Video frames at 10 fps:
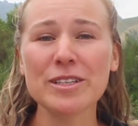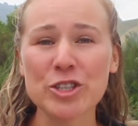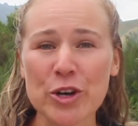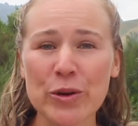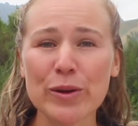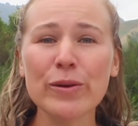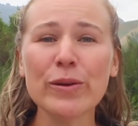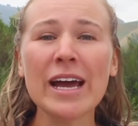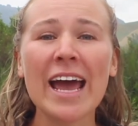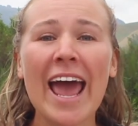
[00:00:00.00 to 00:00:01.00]

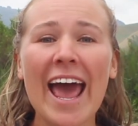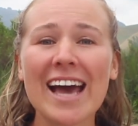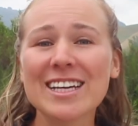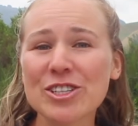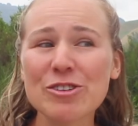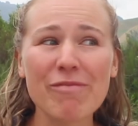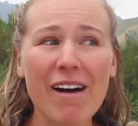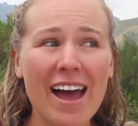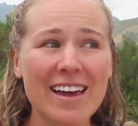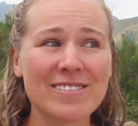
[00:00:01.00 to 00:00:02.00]
2, as you
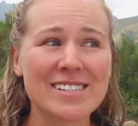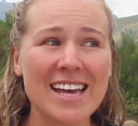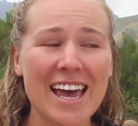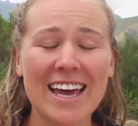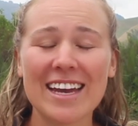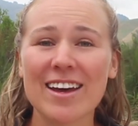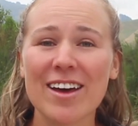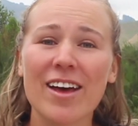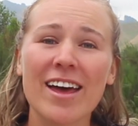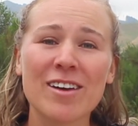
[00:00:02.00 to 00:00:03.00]
might have seen
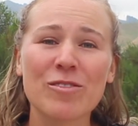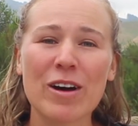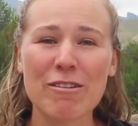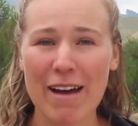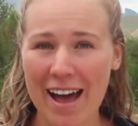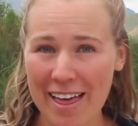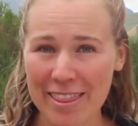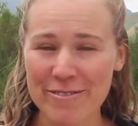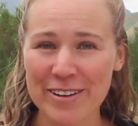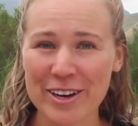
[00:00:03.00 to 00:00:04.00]
in one of my
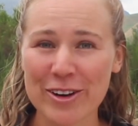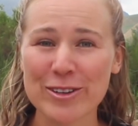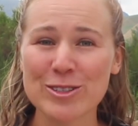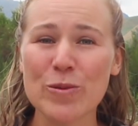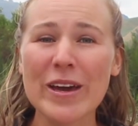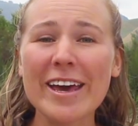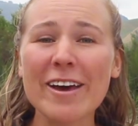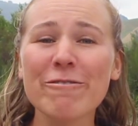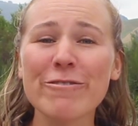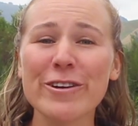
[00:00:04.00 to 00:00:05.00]
other videos, we
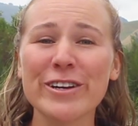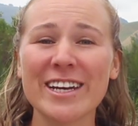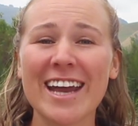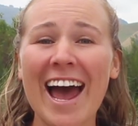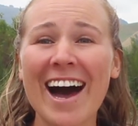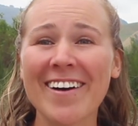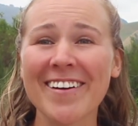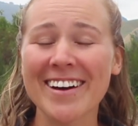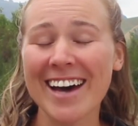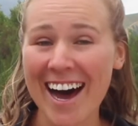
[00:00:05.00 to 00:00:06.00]
converted
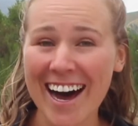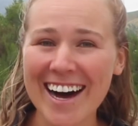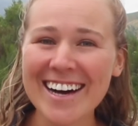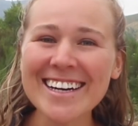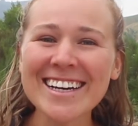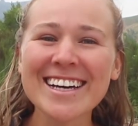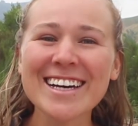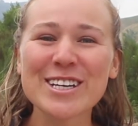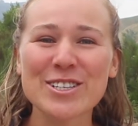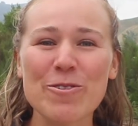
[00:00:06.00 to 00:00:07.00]
our car.
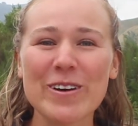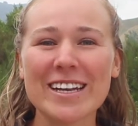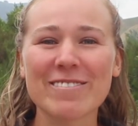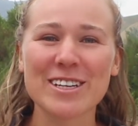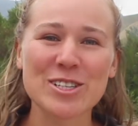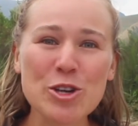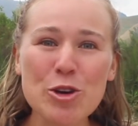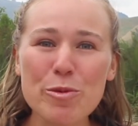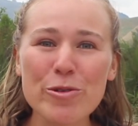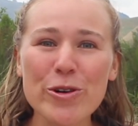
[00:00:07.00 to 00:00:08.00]
So we live in a
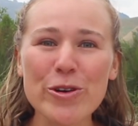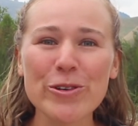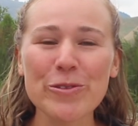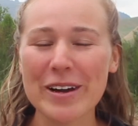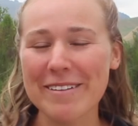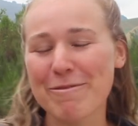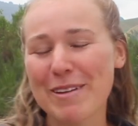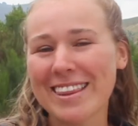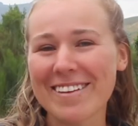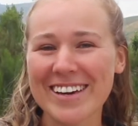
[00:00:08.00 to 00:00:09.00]
Subaru, we've
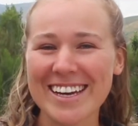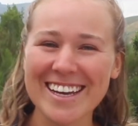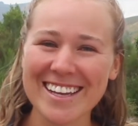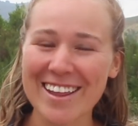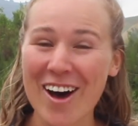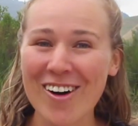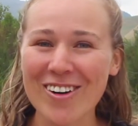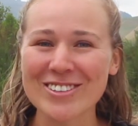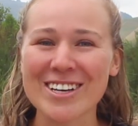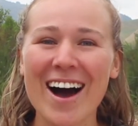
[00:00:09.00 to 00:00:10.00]
been living in it the
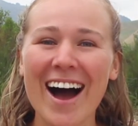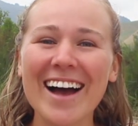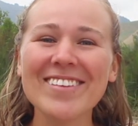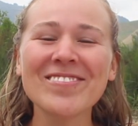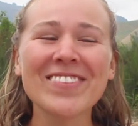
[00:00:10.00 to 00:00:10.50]
whole time,